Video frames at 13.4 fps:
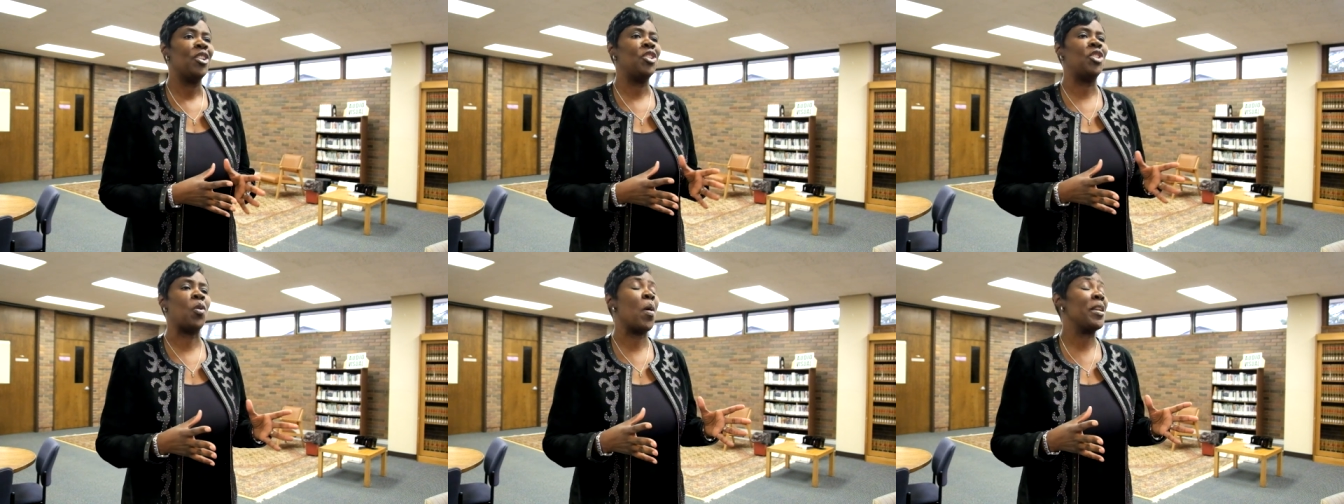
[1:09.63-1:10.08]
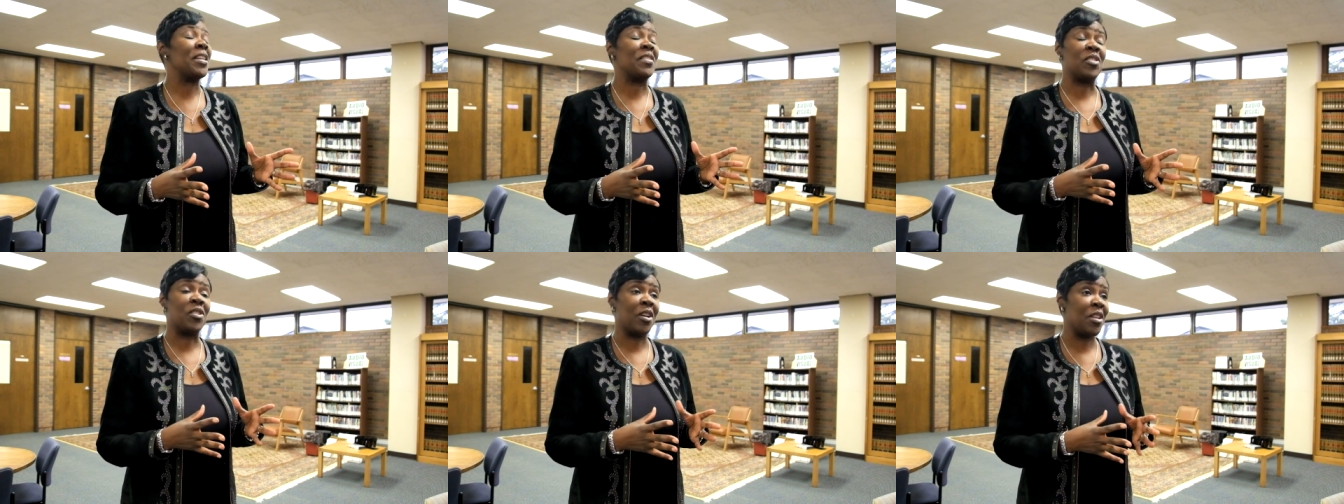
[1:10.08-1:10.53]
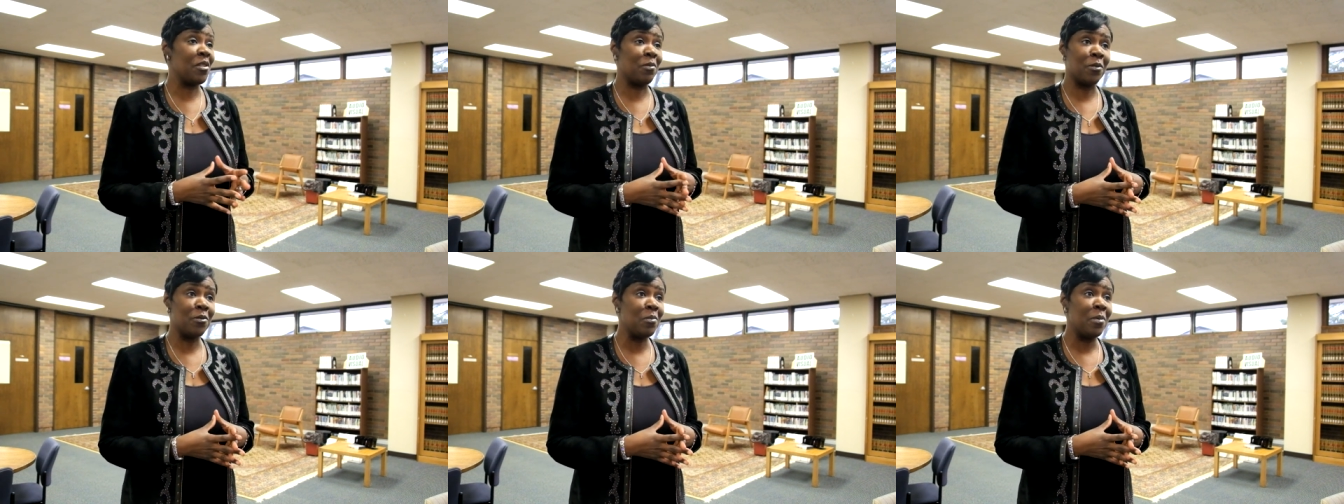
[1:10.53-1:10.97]
join a study
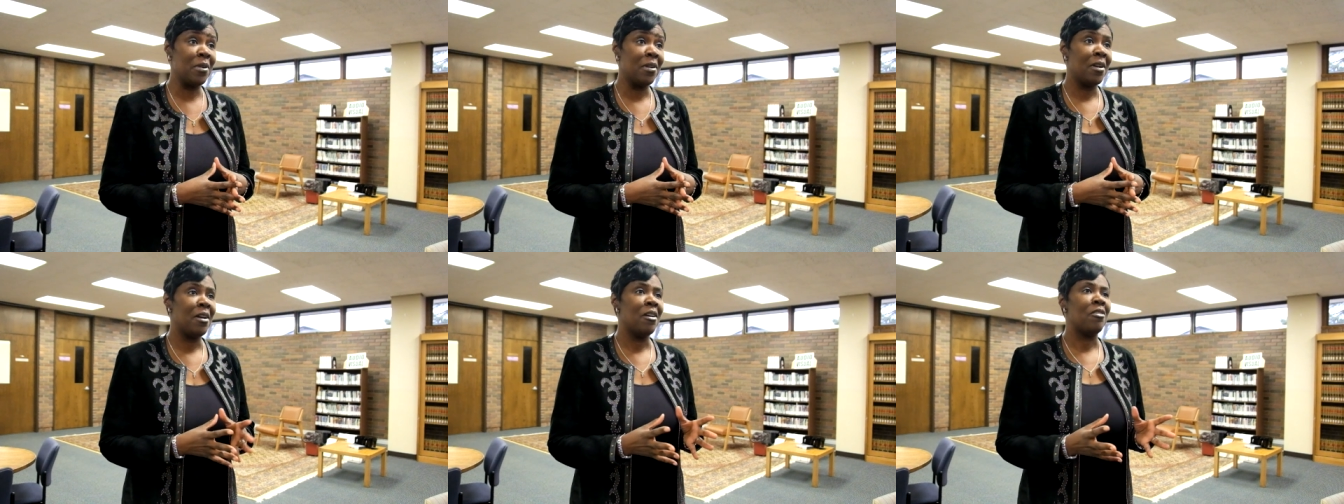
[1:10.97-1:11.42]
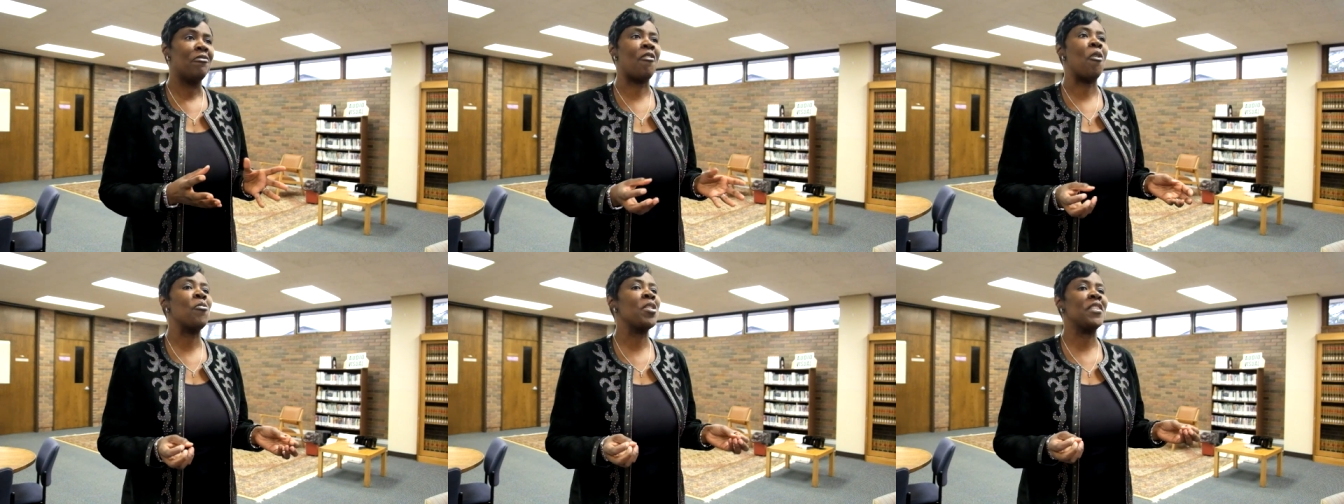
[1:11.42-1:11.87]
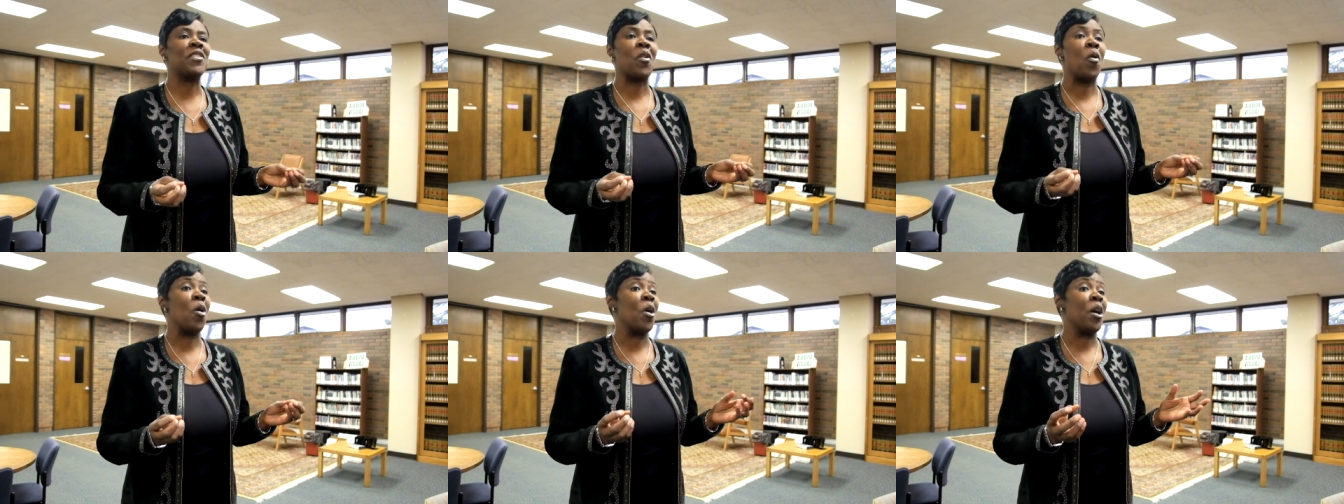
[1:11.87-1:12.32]
group, focus
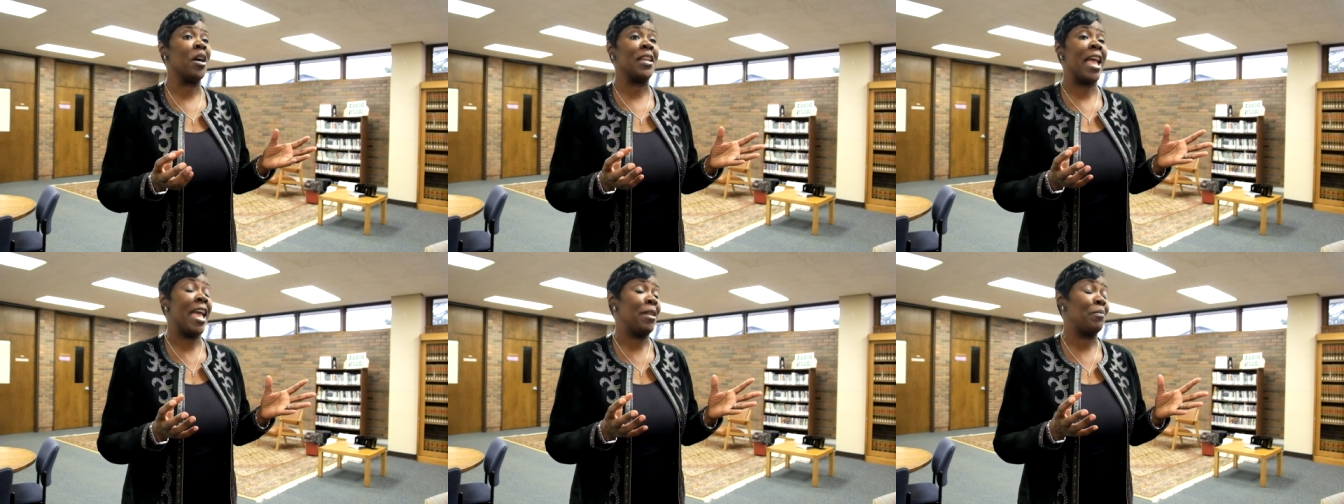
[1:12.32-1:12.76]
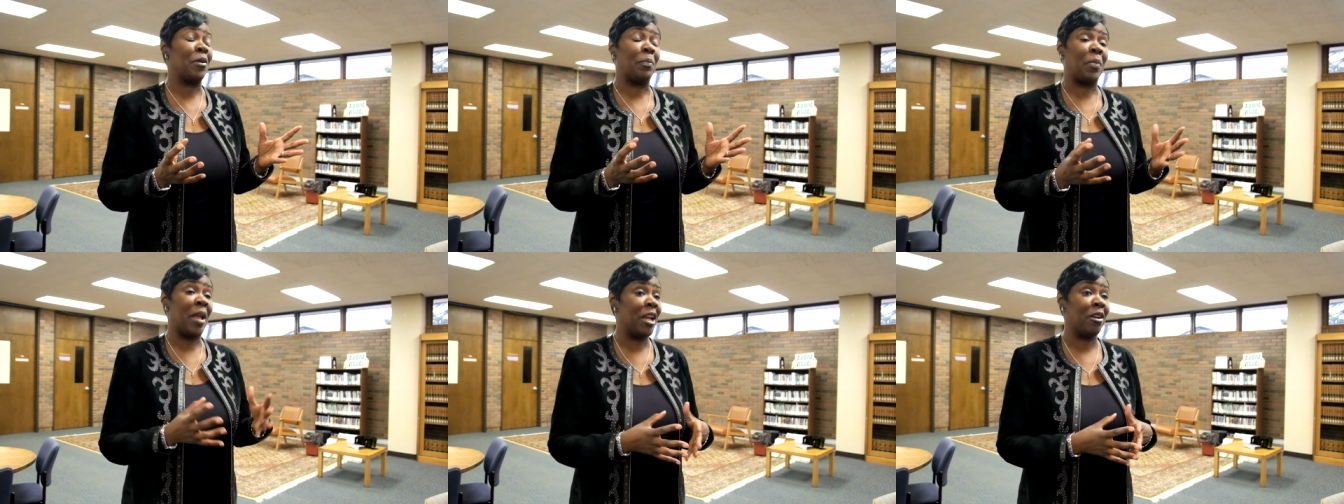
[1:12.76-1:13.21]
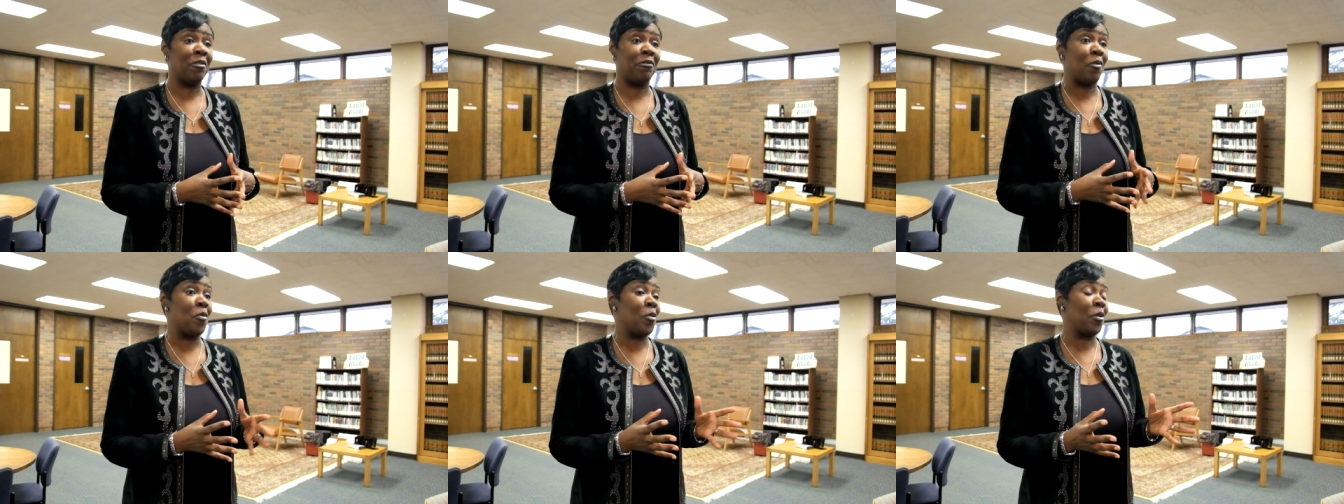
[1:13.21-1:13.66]
on and prepare
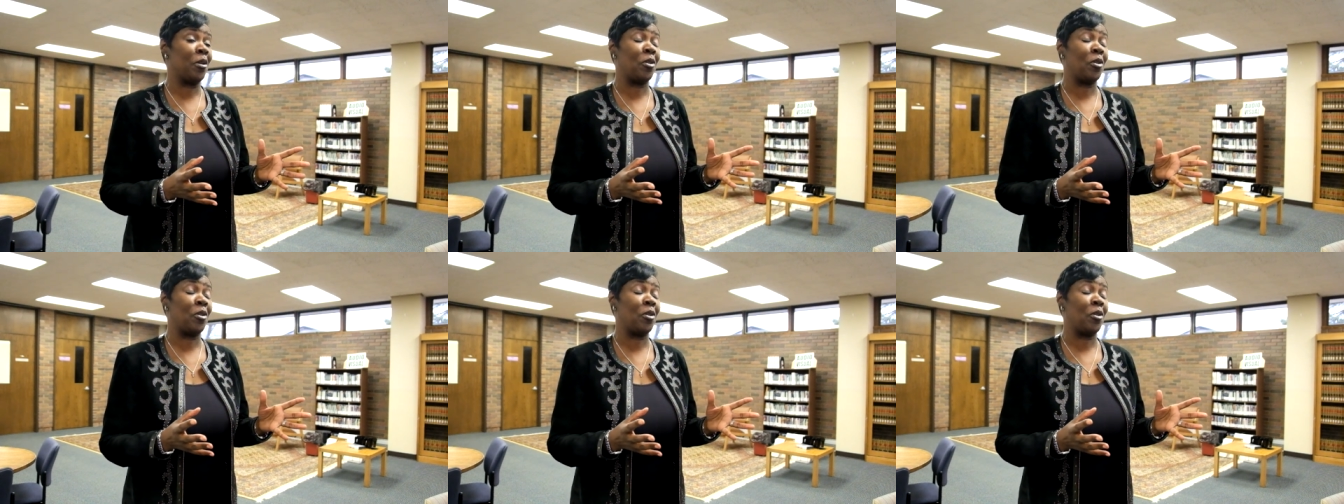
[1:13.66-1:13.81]
for